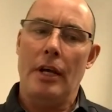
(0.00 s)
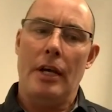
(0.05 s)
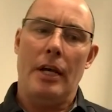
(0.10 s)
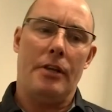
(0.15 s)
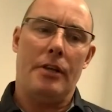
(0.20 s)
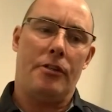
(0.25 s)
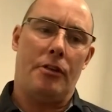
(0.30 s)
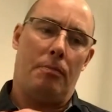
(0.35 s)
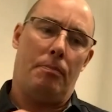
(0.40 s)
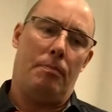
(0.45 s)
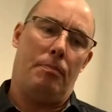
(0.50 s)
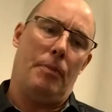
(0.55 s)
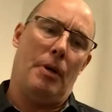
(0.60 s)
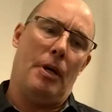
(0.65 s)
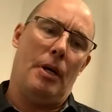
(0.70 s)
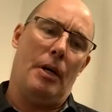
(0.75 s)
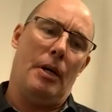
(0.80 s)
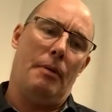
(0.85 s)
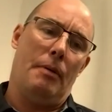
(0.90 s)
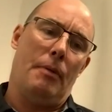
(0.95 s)
It's a
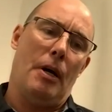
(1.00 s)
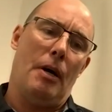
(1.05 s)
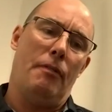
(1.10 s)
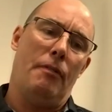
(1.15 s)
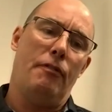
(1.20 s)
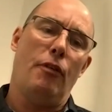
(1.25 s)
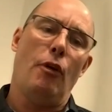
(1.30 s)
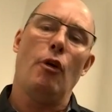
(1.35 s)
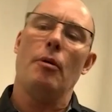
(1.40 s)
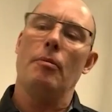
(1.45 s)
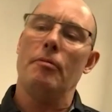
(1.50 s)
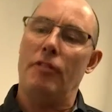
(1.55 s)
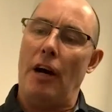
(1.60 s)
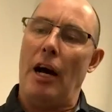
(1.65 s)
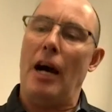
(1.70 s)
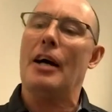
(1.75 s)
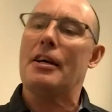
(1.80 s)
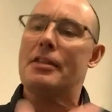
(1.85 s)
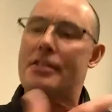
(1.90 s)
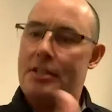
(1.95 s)
forum
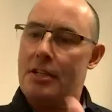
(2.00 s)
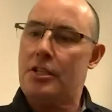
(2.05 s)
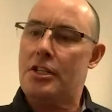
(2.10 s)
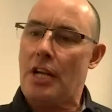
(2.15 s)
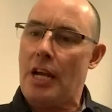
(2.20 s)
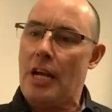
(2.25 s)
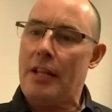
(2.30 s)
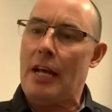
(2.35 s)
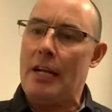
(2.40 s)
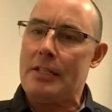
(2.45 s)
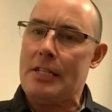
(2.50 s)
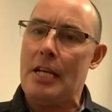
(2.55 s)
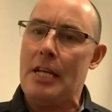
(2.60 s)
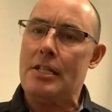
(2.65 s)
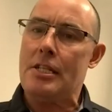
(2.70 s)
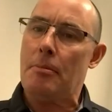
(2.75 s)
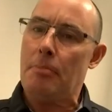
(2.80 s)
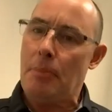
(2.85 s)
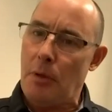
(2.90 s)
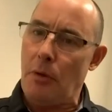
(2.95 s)
for us to share that
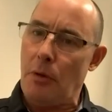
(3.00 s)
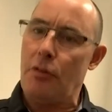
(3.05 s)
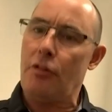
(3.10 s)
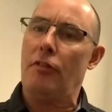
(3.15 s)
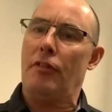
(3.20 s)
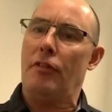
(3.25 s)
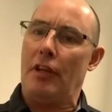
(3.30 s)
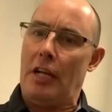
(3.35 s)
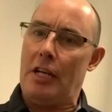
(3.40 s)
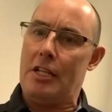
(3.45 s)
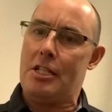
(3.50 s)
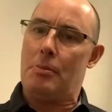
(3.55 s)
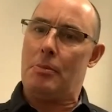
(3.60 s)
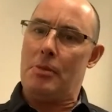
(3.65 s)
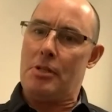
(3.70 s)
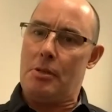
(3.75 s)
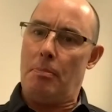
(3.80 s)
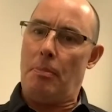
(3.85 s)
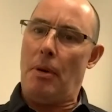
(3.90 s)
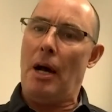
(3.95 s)
data, but also for
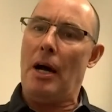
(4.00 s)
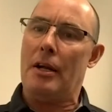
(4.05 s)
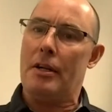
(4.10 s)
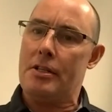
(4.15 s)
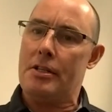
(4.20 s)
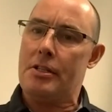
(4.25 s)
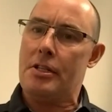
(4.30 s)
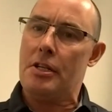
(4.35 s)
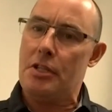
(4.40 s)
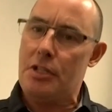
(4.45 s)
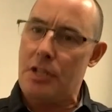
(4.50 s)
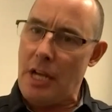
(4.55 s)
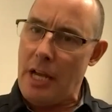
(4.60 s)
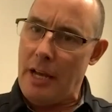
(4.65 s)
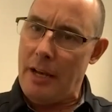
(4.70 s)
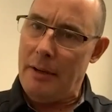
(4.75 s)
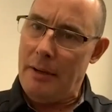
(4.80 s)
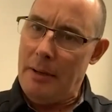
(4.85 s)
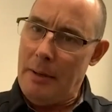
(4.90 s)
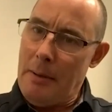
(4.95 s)
customers and partners to
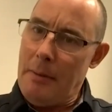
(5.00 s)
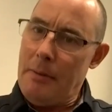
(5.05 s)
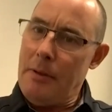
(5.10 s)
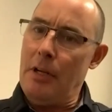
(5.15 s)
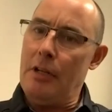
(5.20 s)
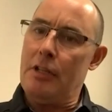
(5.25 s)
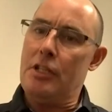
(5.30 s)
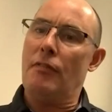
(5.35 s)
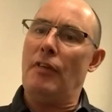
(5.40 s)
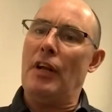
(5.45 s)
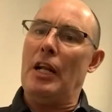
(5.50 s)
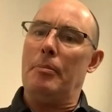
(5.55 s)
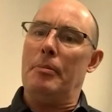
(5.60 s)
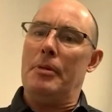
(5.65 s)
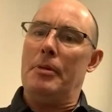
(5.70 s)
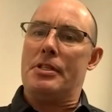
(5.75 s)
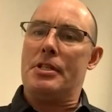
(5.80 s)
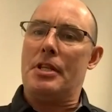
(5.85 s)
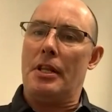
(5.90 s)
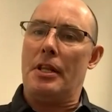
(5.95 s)
share, you know,
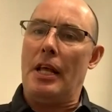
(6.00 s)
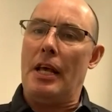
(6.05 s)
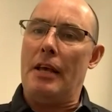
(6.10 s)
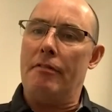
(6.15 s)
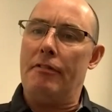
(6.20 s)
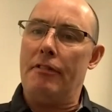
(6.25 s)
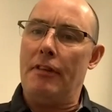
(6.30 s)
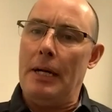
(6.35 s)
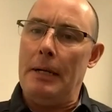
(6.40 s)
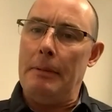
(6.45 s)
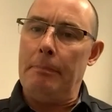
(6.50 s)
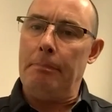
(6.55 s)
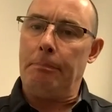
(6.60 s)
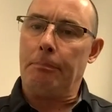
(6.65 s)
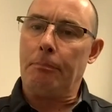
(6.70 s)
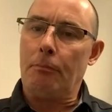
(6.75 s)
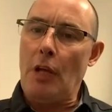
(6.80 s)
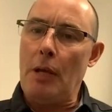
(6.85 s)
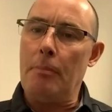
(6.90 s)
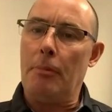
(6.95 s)
developments that they've
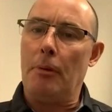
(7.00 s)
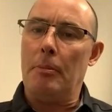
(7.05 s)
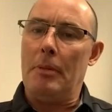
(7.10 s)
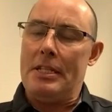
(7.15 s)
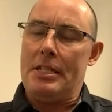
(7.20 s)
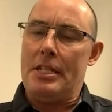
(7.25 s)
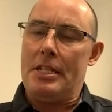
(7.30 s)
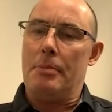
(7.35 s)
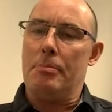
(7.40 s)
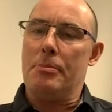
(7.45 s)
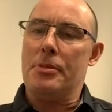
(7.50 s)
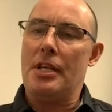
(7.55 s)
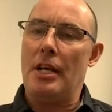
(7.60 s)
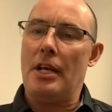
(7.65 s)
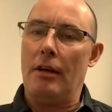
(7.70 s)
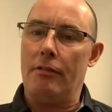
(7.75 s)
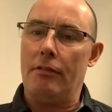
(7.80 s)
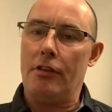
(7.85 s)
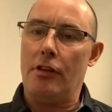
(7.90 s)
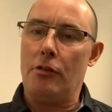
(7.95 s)
implemented
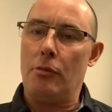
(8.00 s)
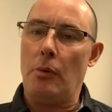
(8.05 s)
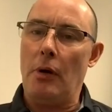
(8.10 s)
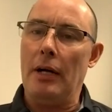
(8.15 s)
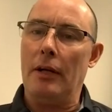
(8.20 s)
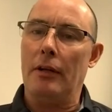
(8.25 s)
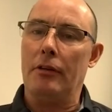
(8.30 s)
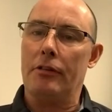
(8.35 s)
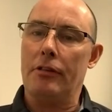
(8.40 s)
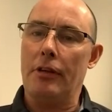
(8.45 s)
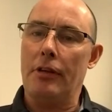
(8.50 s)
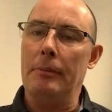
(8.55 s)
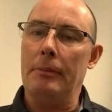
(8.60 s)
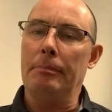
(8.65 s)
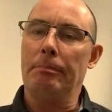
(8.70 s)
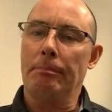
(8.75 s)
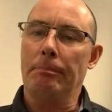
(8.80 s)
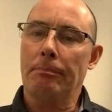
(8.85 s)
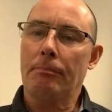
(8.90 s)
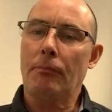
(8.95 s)
themselves as well. So,
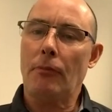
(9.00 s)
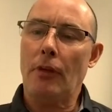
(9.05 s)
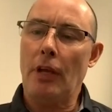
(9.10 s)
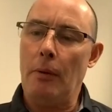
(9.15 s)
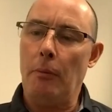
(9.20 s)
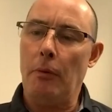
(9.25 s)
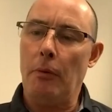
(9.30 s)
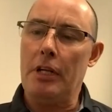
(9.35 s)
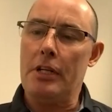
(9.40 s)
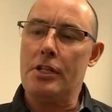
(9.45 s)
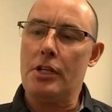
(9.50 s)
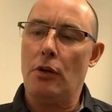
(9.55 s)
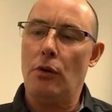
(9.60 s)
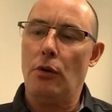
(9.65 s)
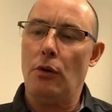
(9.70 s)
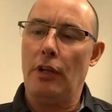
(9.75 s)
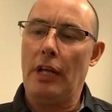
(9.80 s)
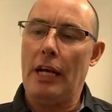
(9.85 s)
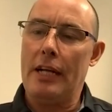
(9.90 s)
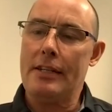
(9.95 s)
yeah, I wanted to
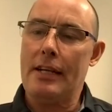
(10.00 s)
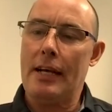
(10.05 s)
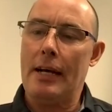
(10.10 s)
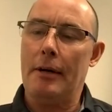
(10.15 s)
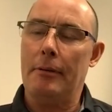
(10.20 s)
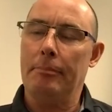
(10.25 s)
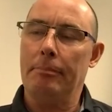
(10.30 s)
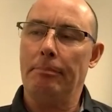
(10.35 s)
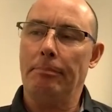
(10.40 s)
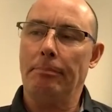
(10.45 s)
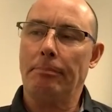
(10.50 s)
call that out.